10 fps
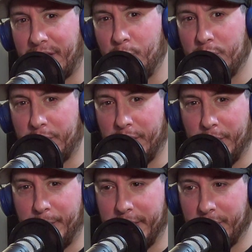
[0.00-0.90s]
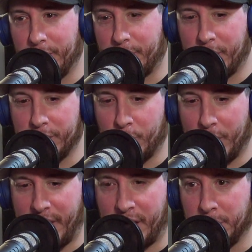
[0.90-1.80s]
kid was being referred to
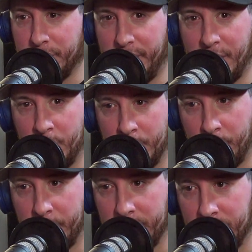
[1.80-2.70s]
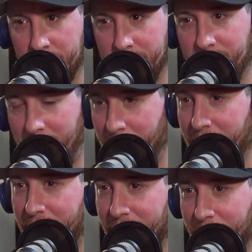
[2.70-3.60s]
as Adam Levine at one point. Remember that? They